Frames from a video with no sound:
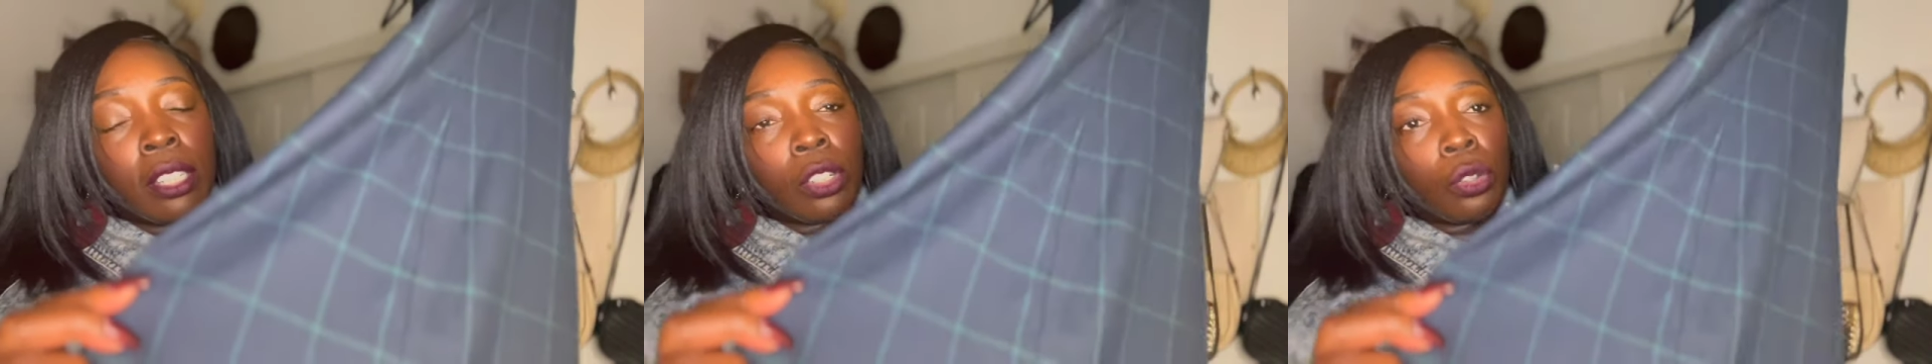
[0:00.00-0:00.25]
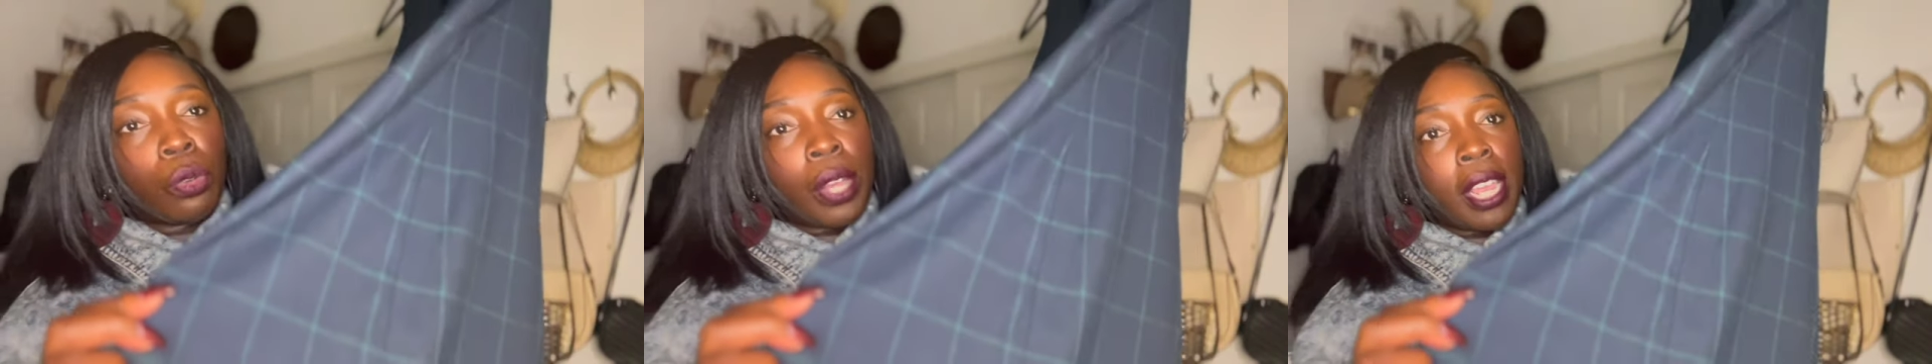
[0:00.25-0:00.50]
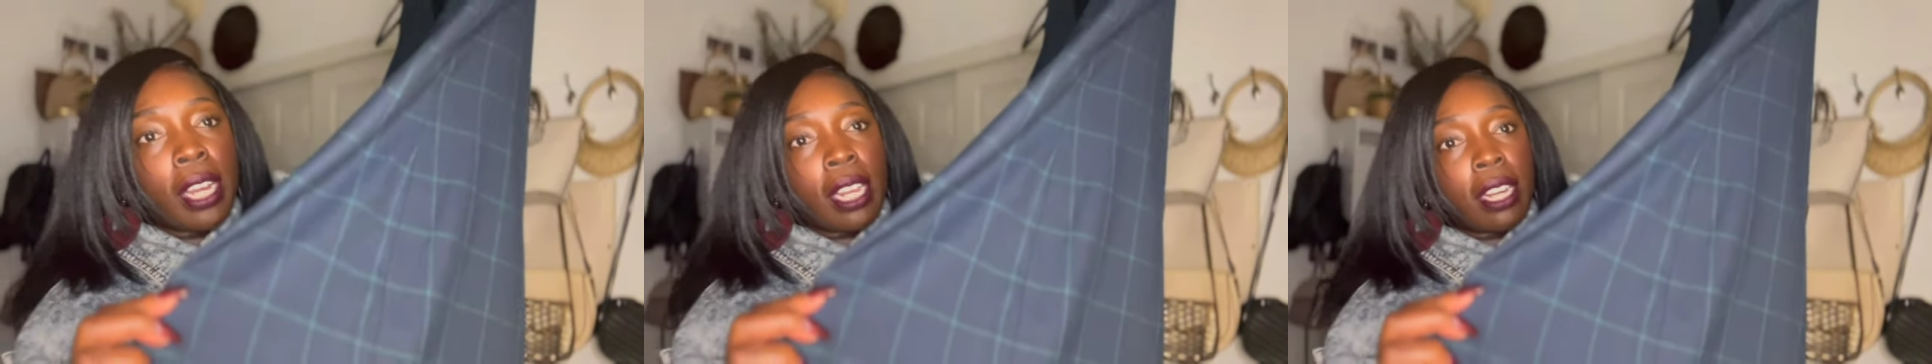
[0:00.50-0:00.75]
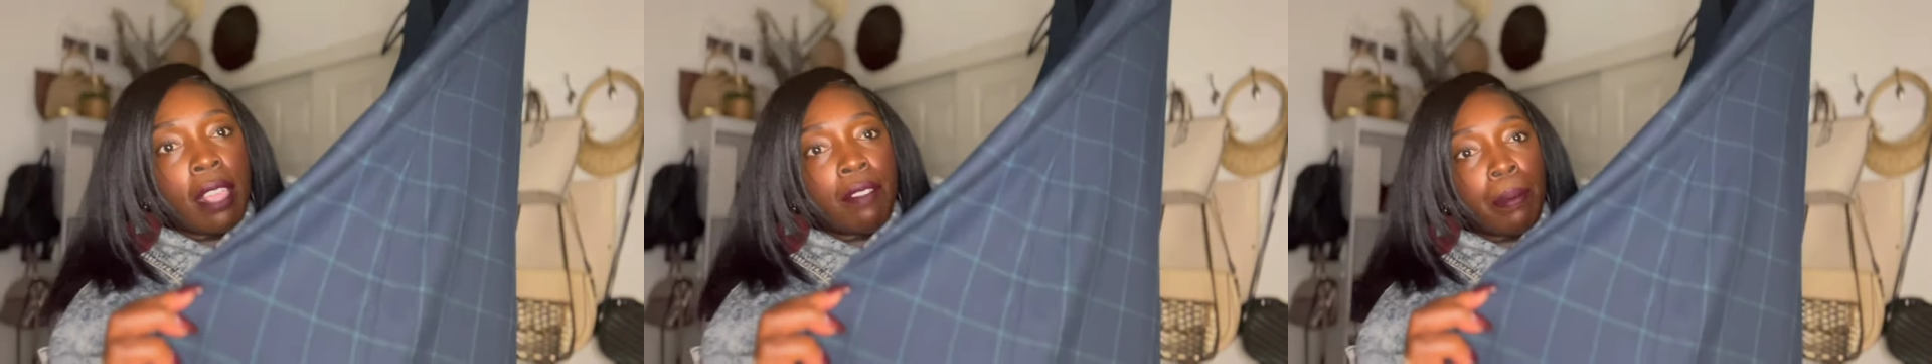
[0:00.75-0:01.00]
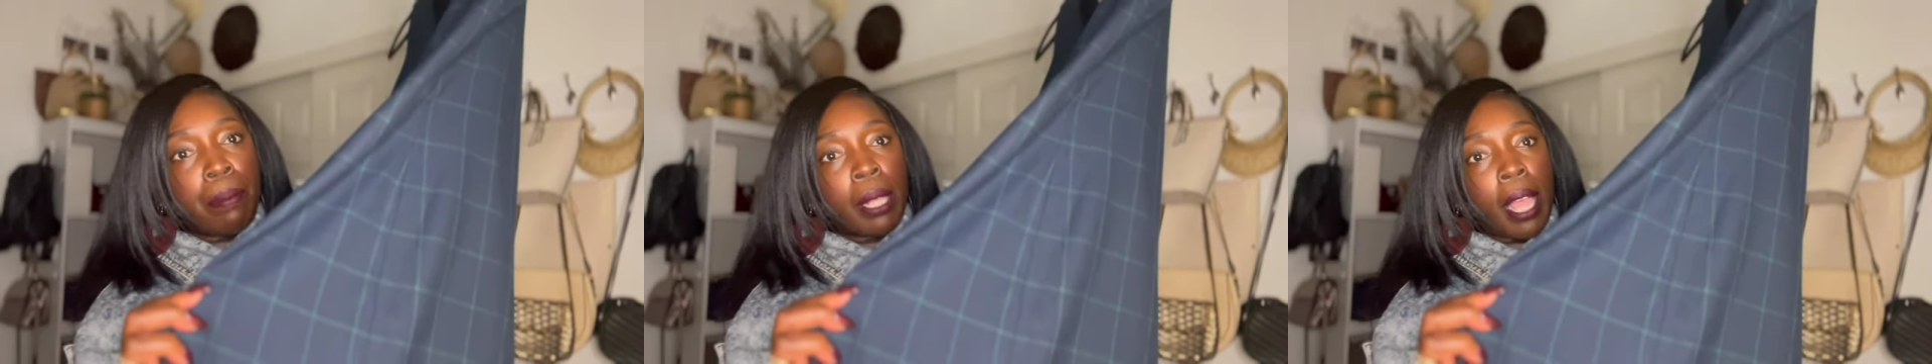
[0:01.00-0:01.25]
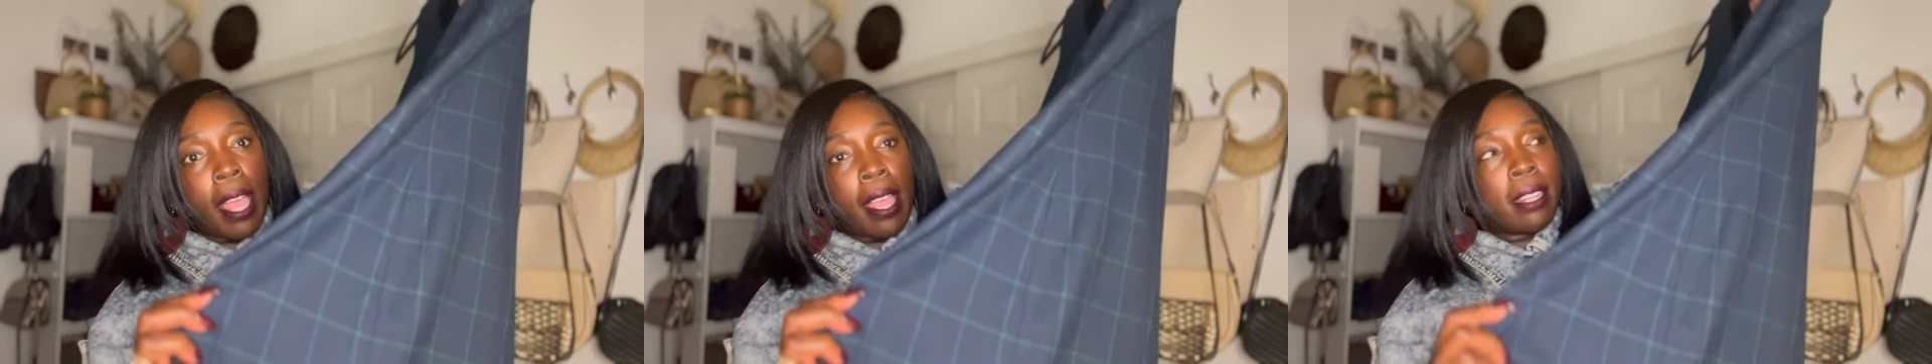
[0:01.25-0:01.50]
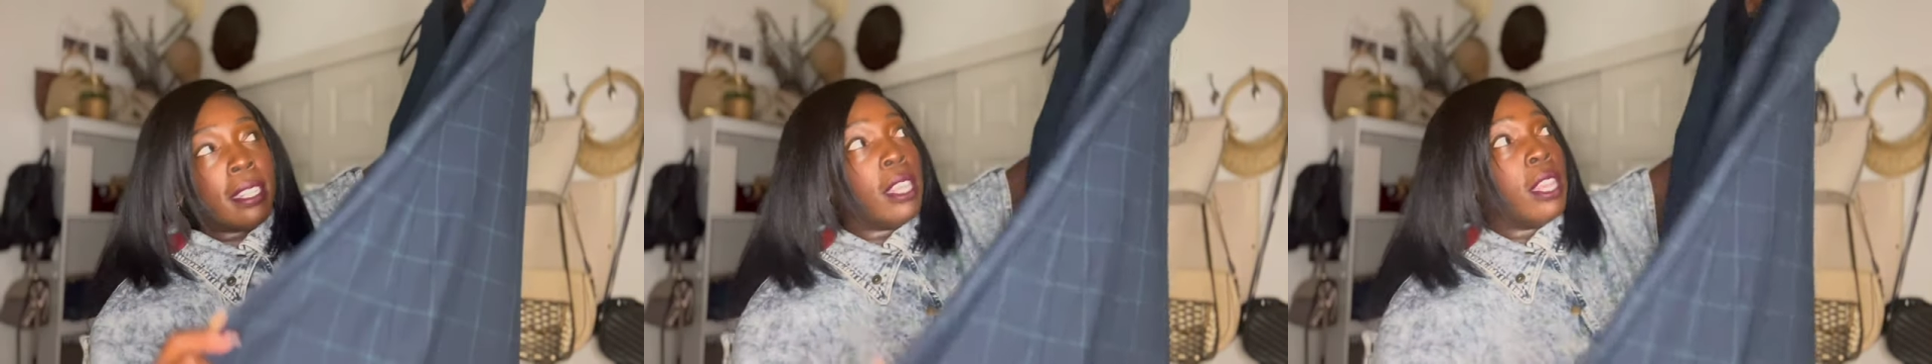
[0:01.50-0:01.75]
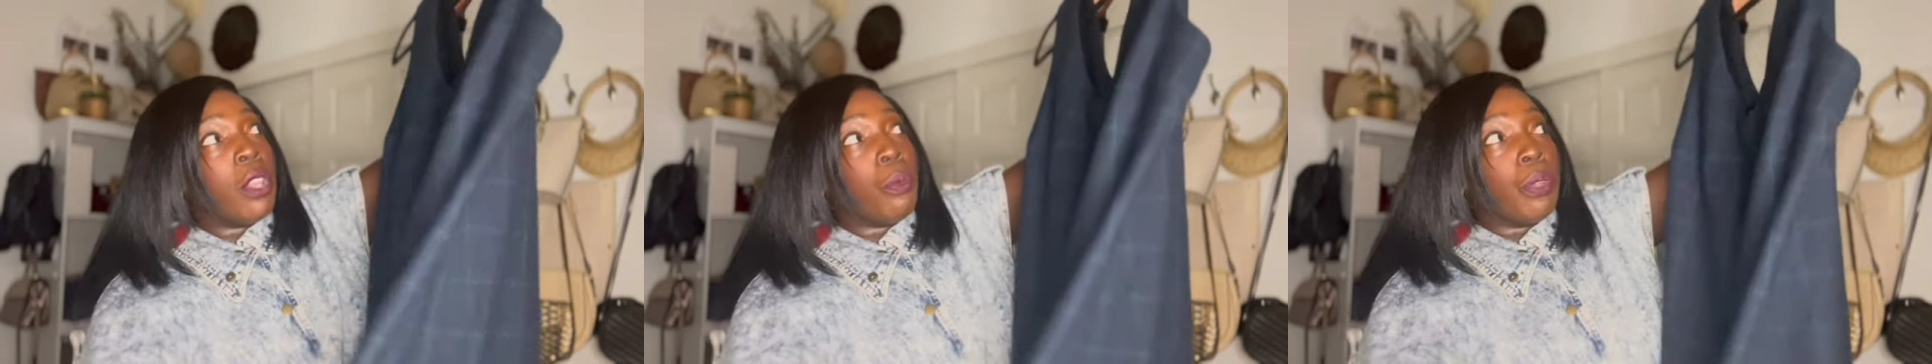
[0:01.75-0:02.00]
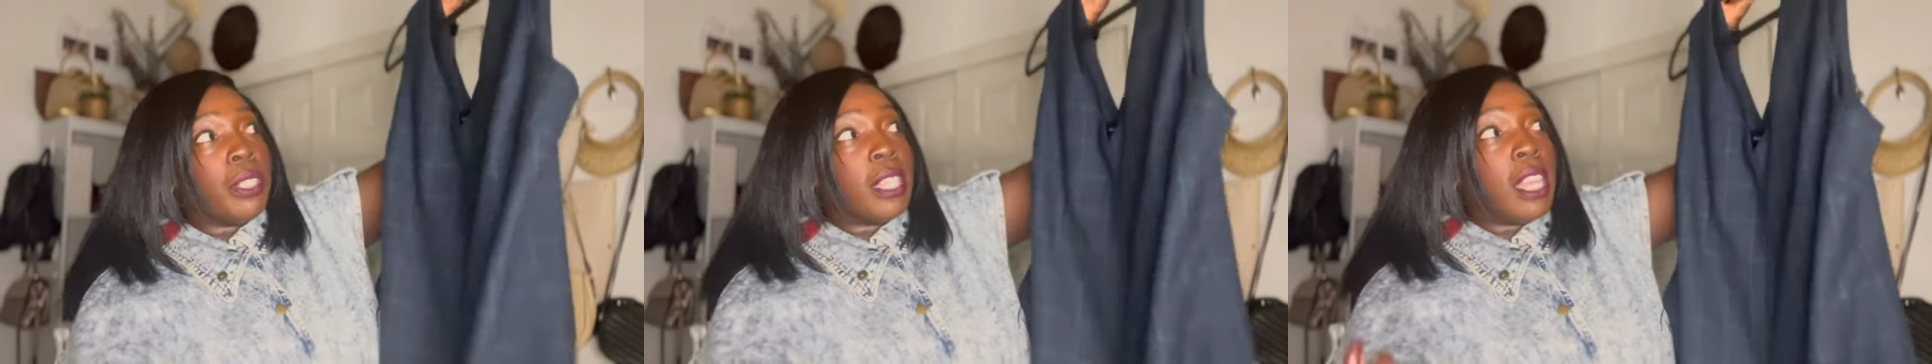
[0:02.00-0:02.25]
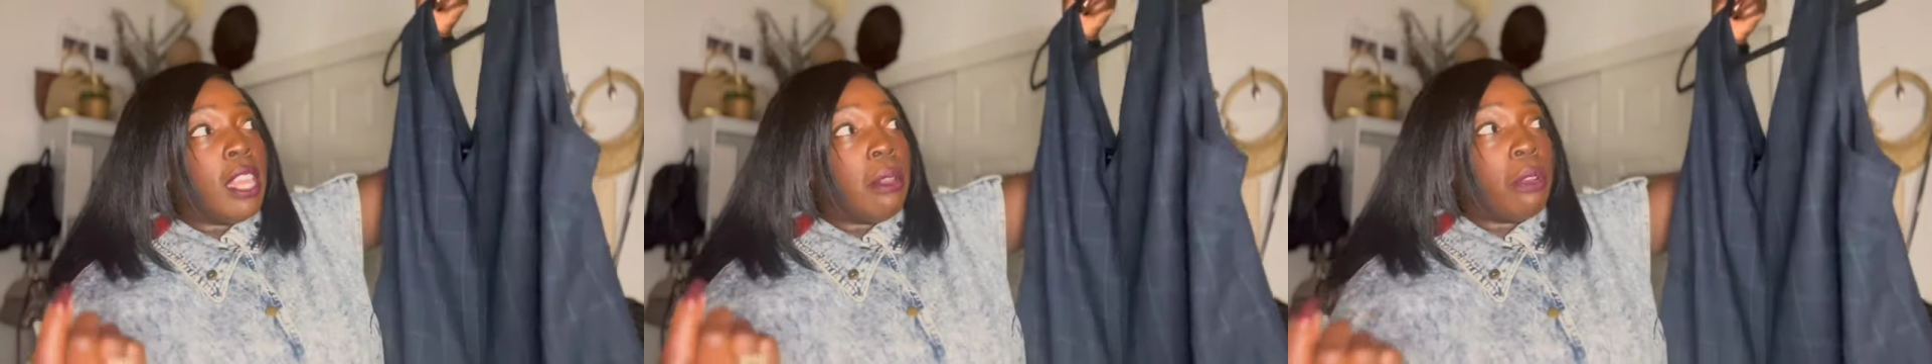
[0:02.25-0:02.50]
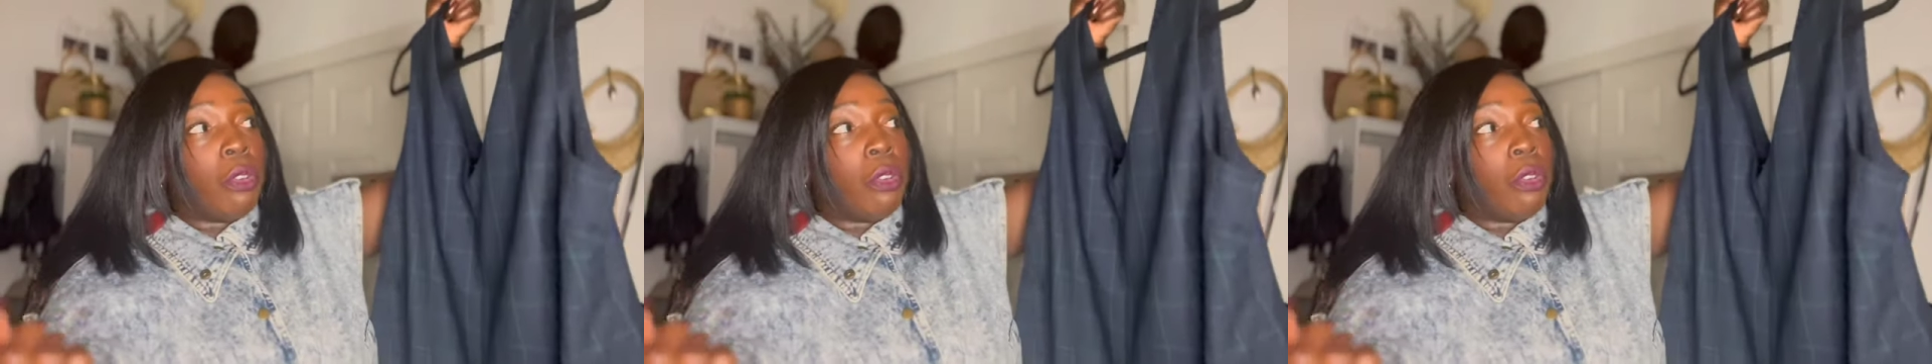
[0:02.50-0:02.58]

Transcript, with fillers: green and navy plaid. Once again,